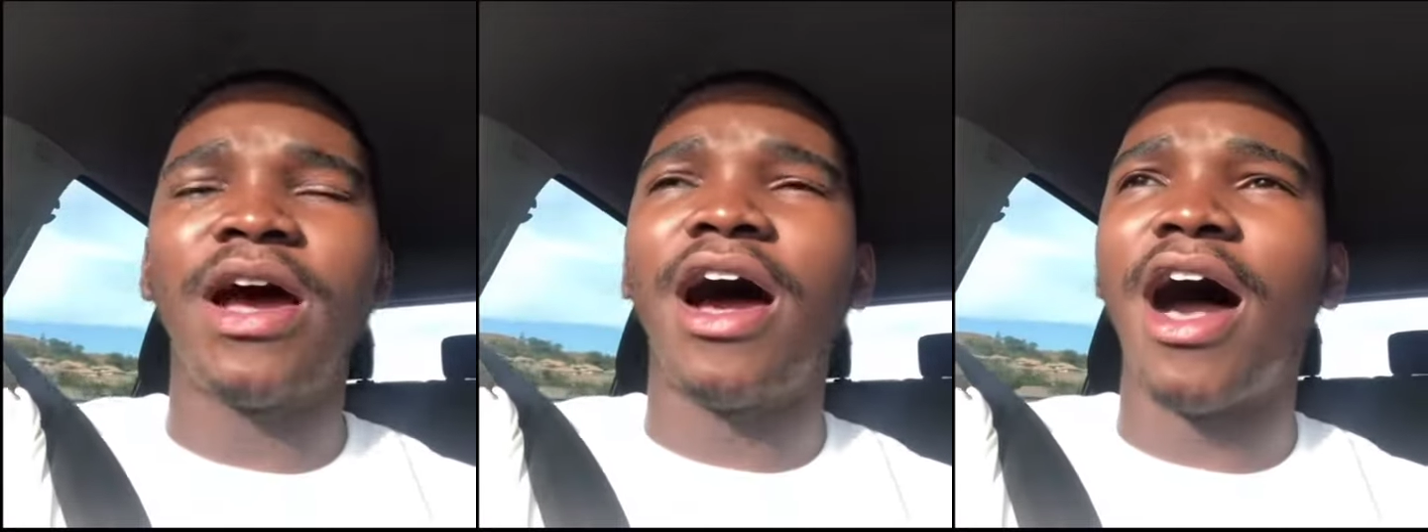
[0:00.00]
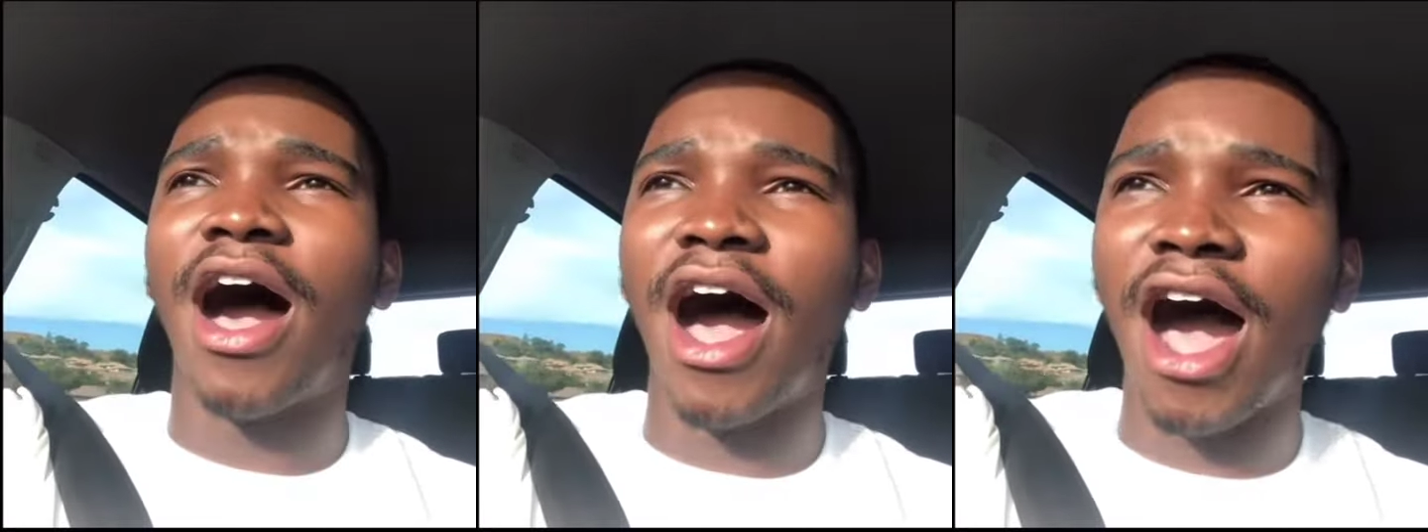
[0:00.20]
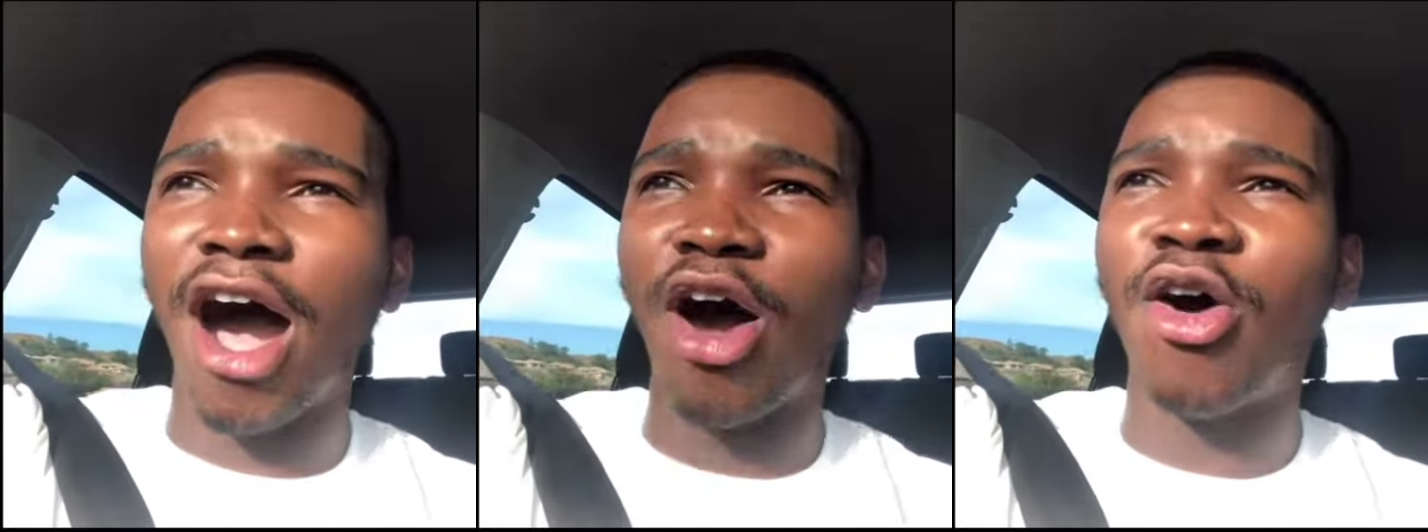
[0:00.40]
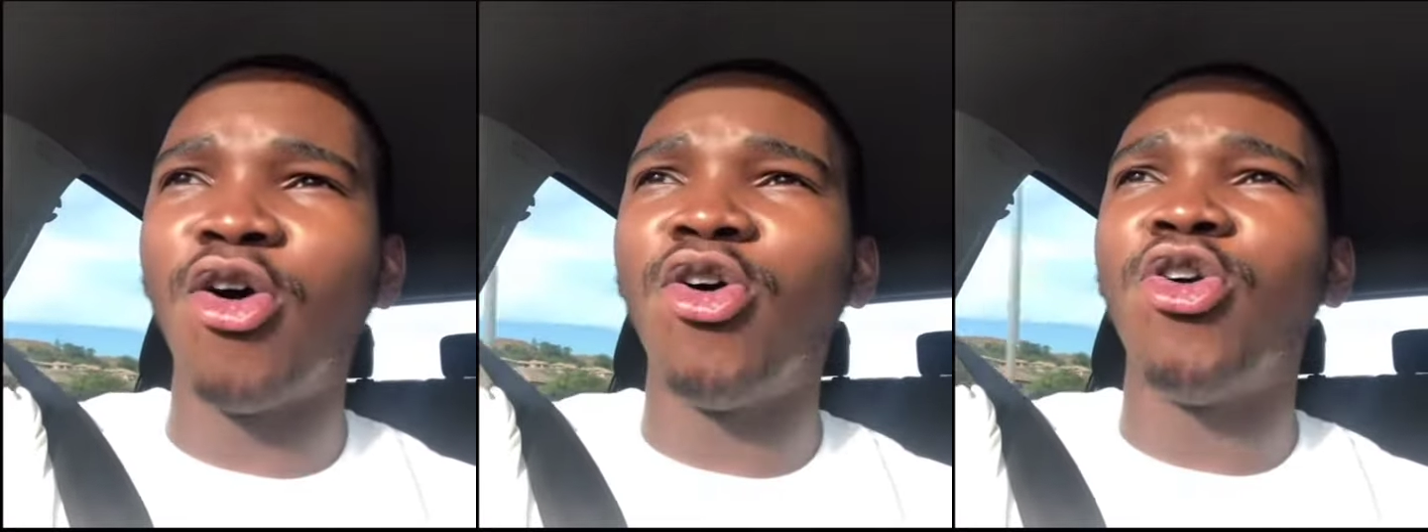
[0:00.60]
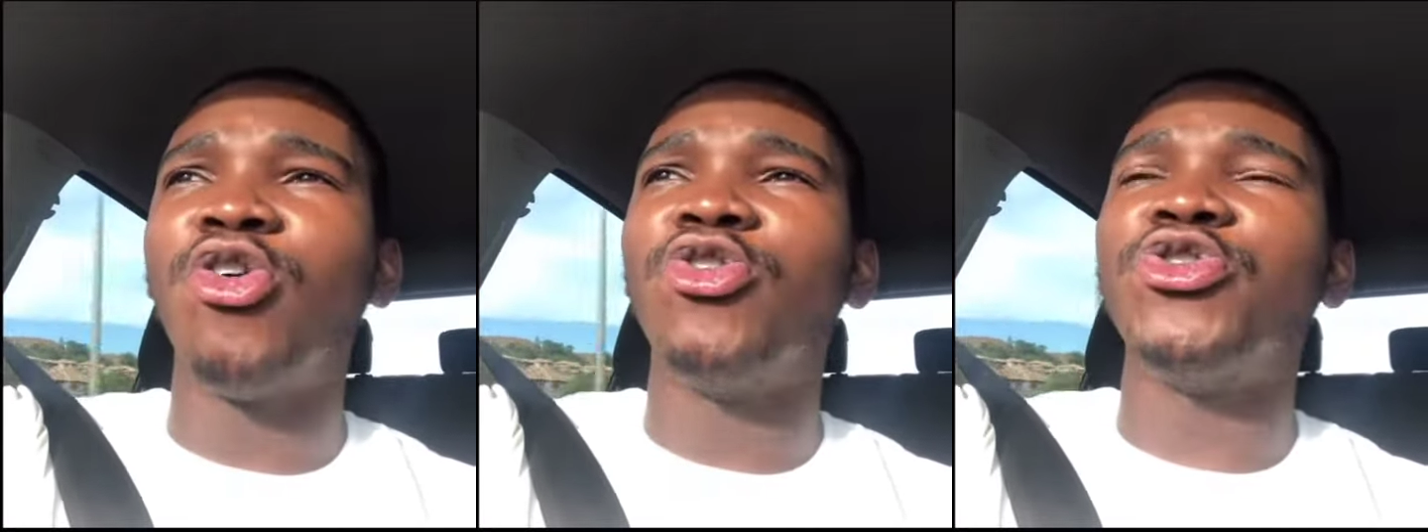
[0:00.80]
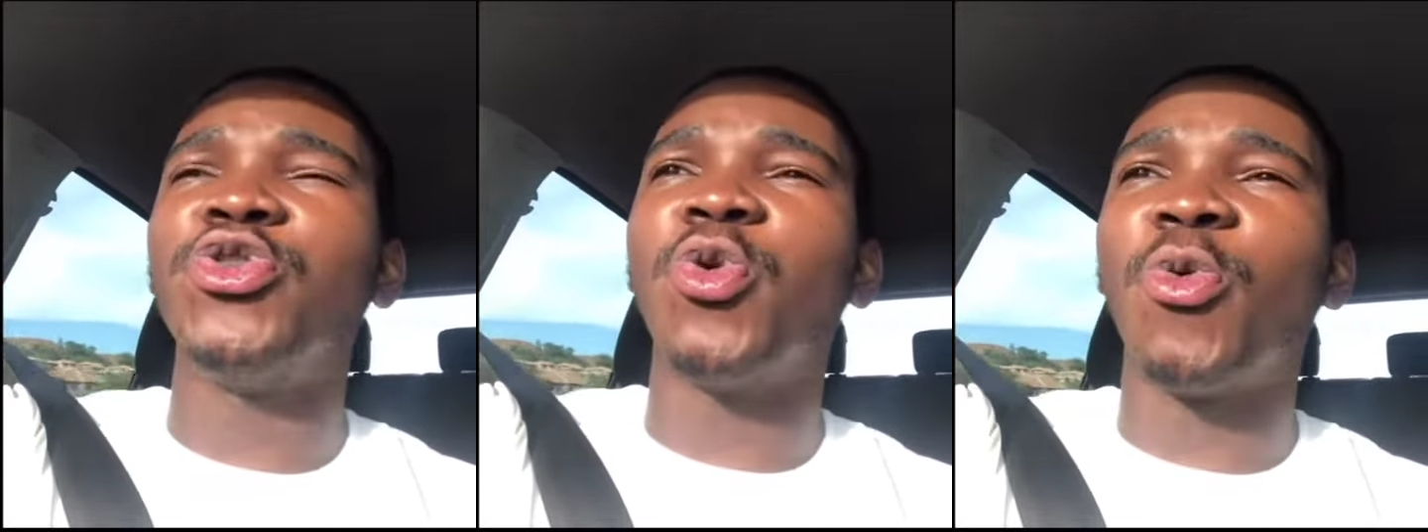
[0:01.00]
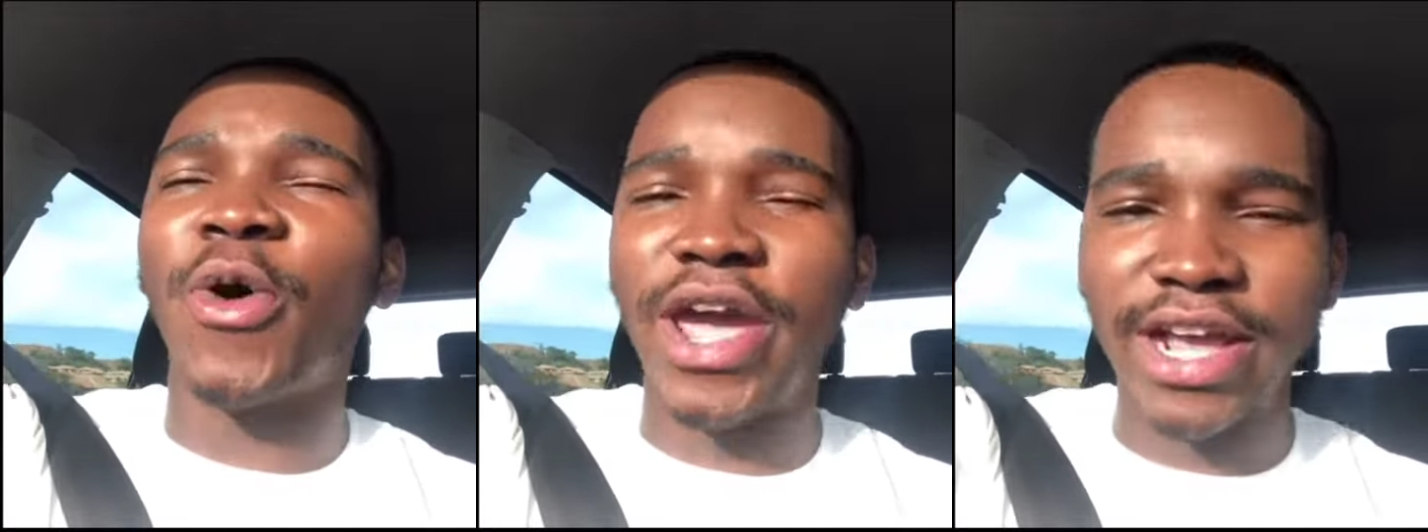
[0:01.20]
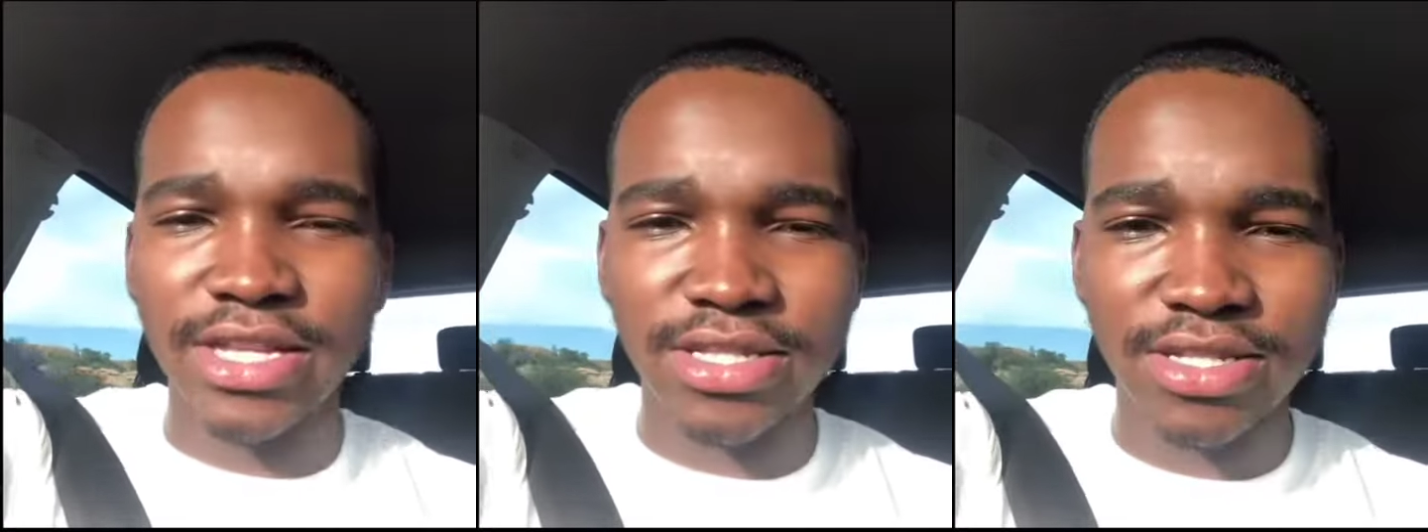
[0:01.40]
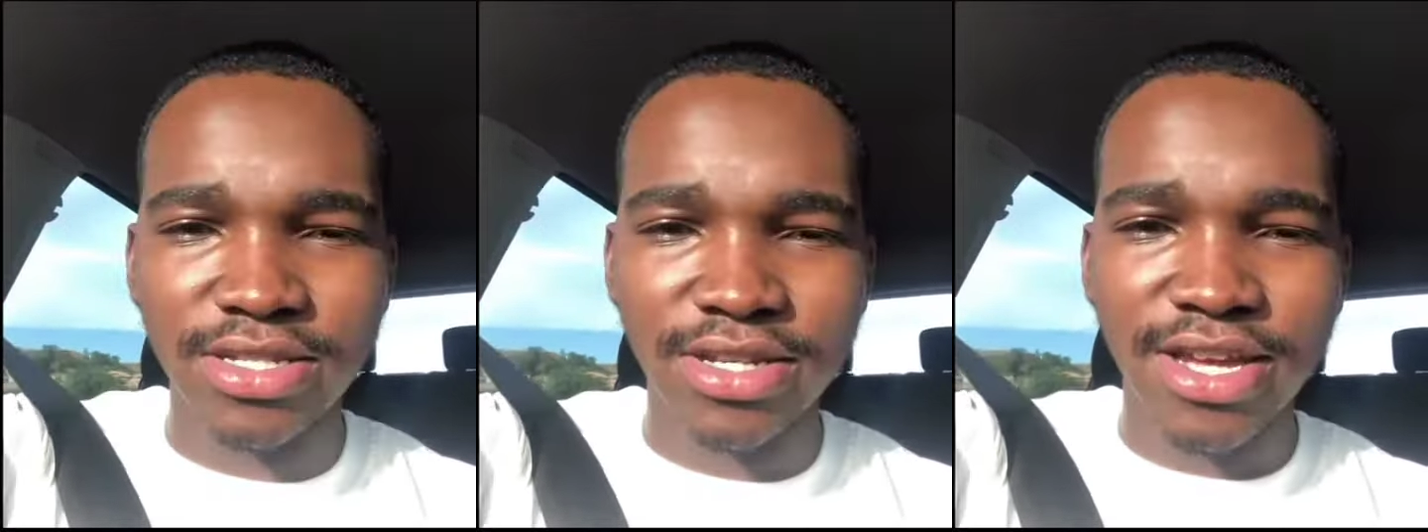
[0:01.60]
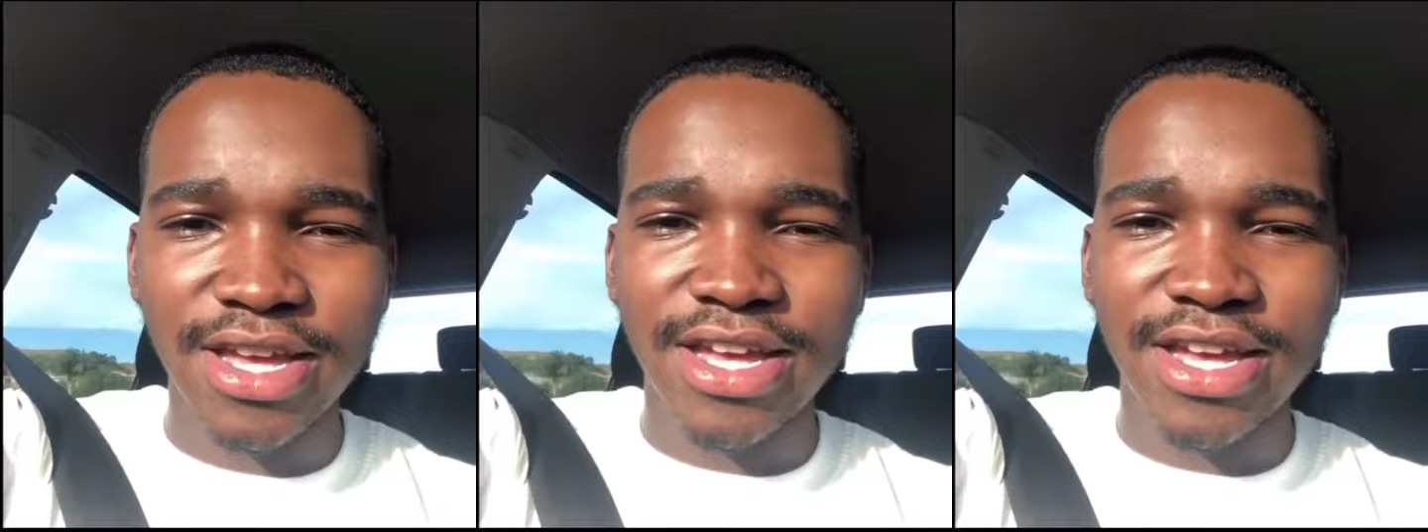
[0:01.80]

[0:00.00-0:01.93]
how to wait.